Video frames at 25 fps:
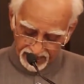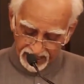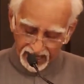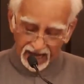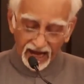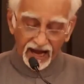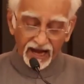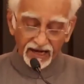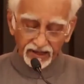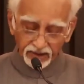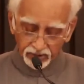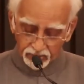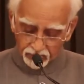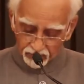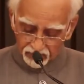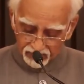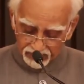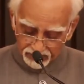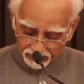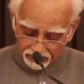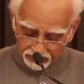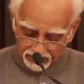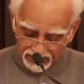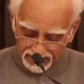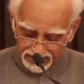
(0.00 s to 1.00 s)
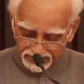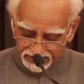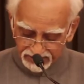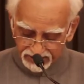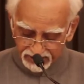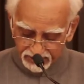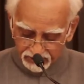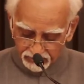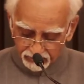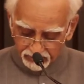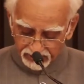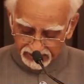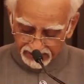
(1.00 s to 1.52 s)
and to replace
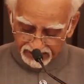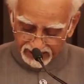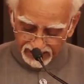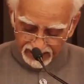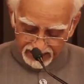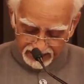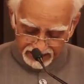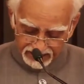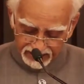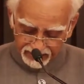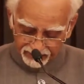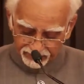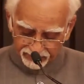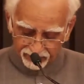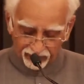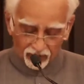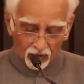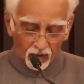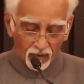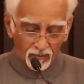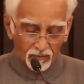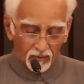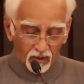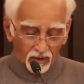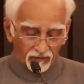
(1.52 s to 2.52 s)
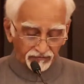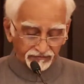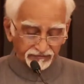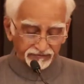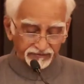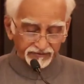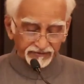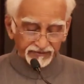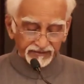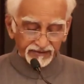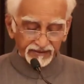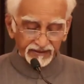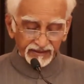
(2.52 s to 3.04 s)
it with any form of
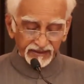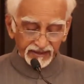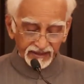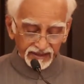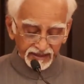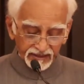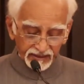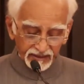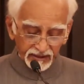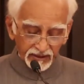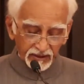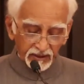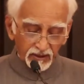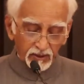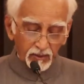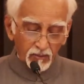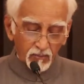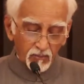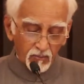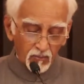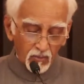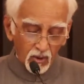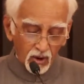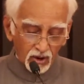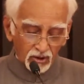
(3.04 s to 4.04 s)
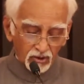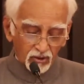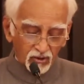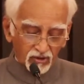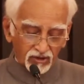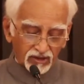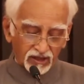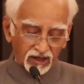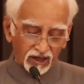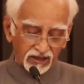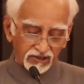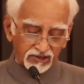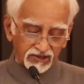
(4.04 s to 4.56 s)

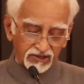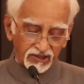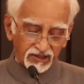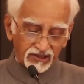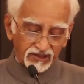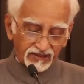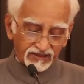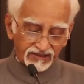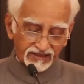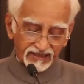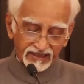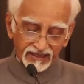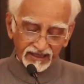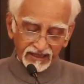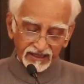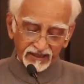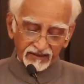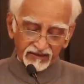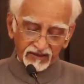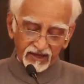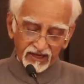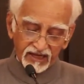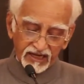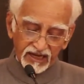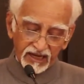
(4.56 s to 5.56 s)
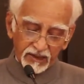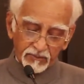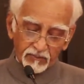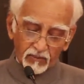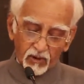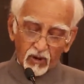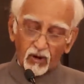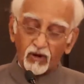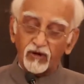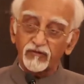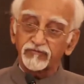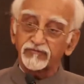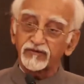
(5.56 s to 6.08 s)
monoculture in the
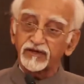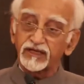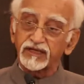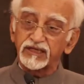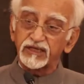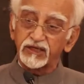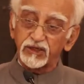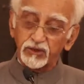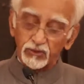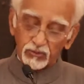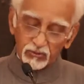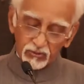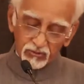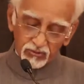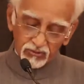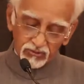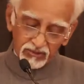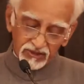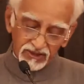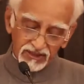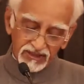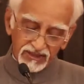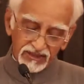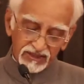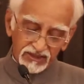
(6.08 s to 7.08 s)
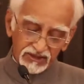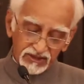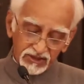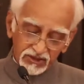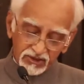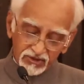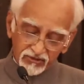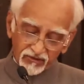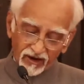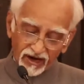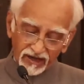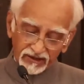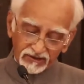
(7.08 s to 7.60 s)
name of a new,
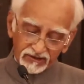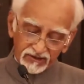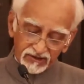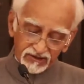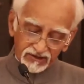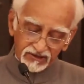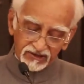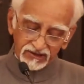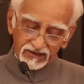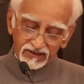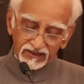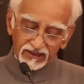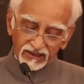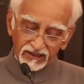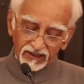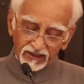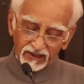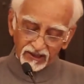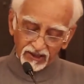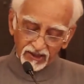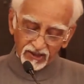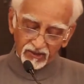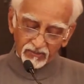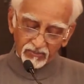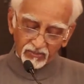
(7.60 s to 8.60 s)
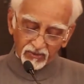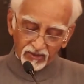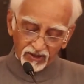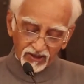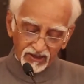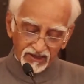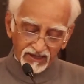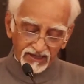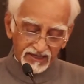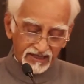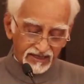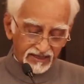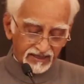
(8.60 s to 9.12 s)
strident,
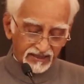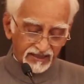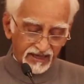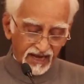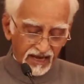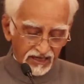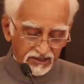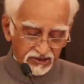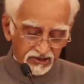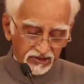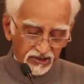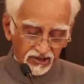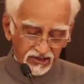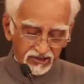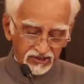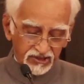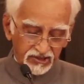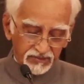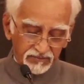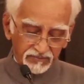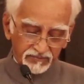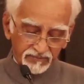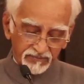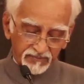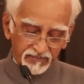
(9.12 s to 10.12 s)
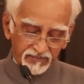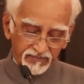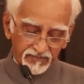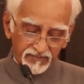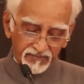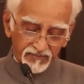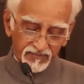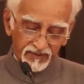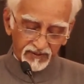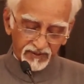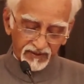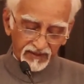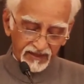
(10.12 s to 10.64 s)
illiberal nationalism,
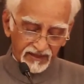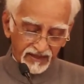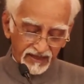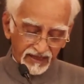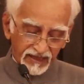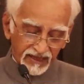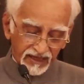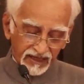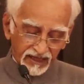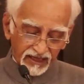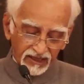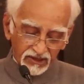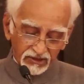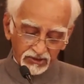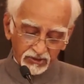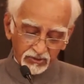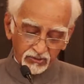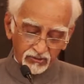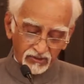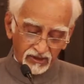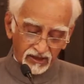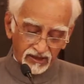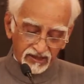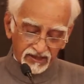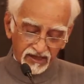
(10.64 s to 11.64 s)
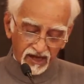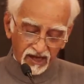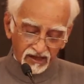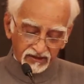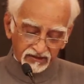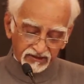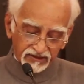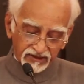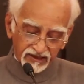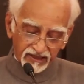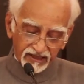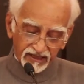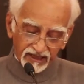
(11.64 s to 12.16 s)
is to
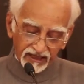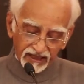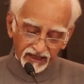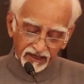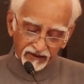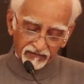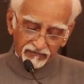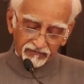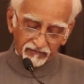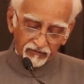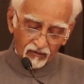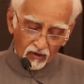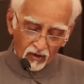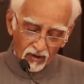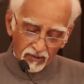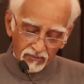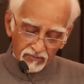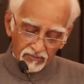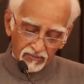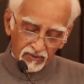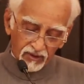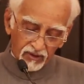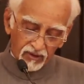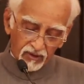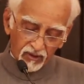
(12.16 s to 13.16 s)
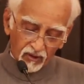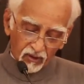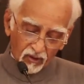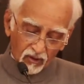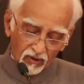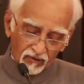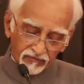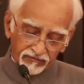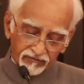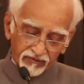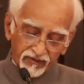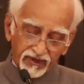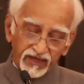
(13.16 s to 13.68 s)
conduct a form
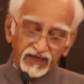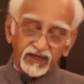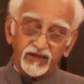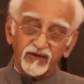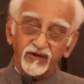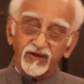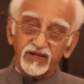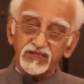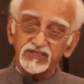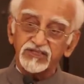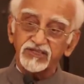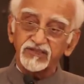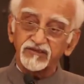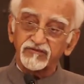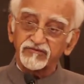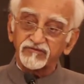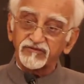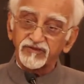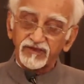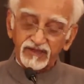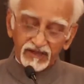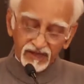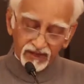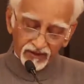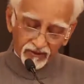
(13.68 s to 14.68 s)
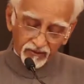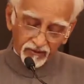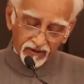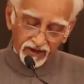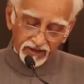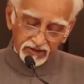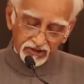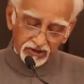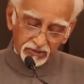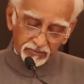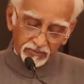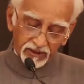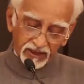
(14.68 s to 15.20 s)
of regressive
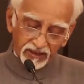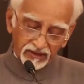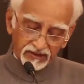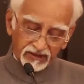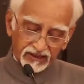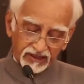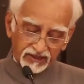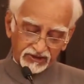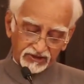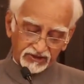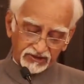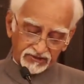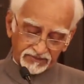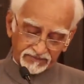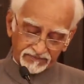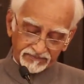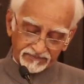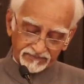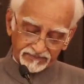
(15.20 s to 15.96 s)
regimentation.